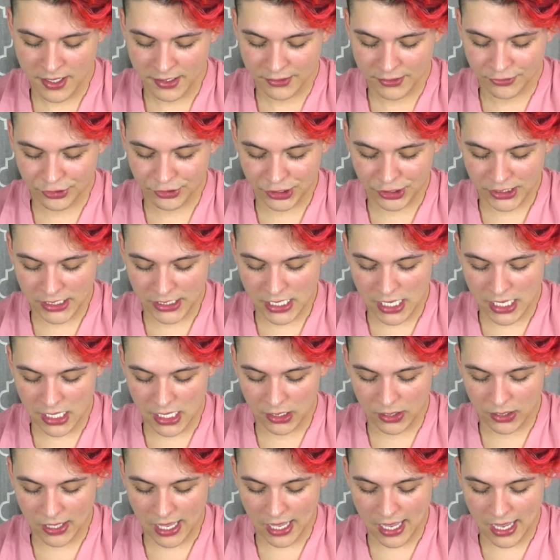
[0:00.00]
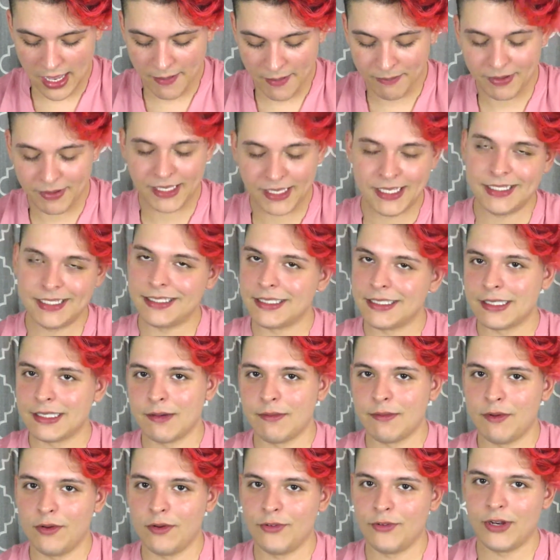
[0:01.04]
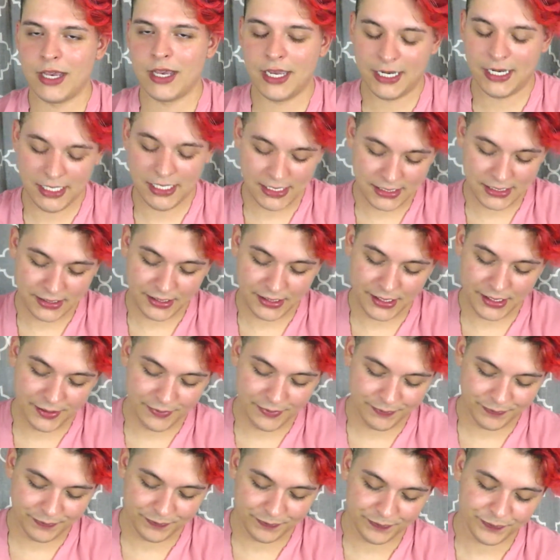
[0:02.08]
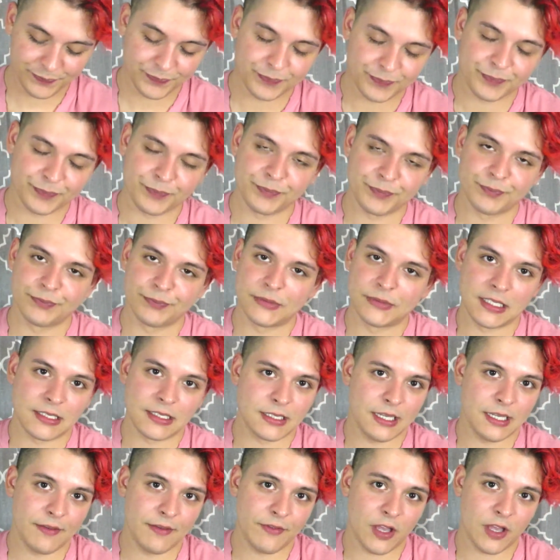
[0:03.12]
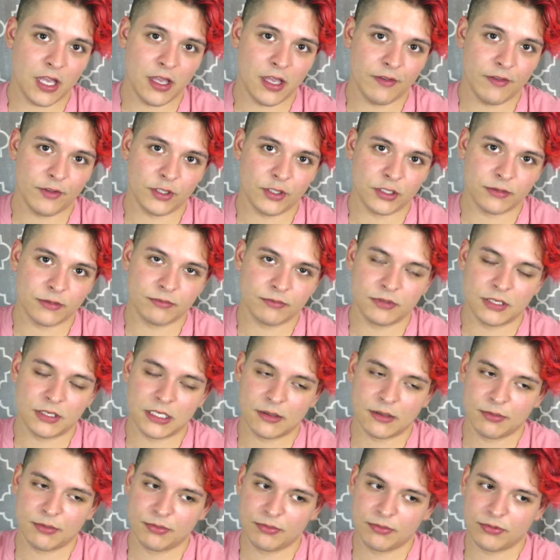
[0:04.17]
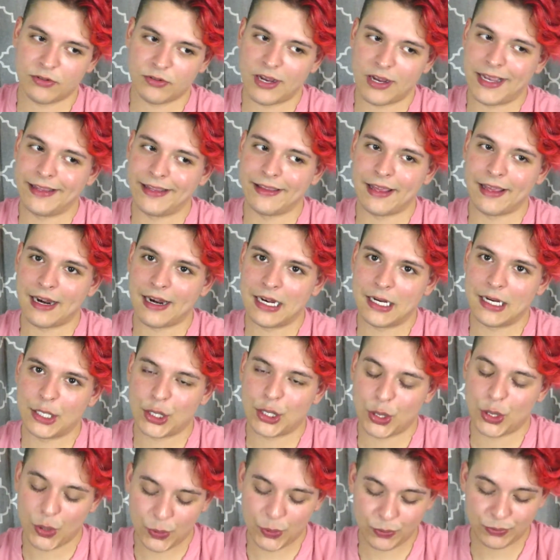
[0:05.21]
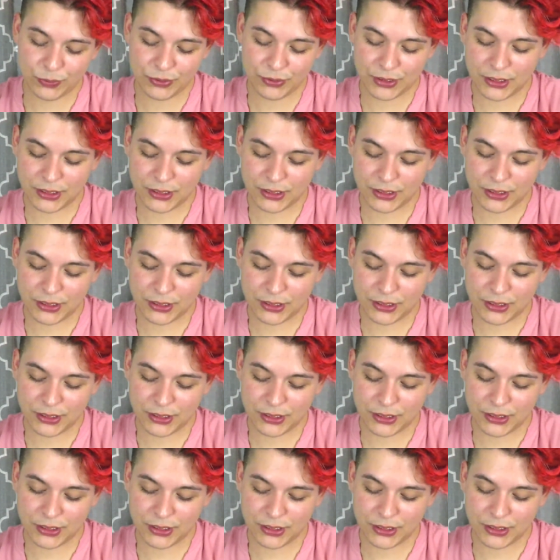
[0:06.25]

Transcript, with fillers: GLIP09. Let's see. Let's see if I have her. Let's right that I don't.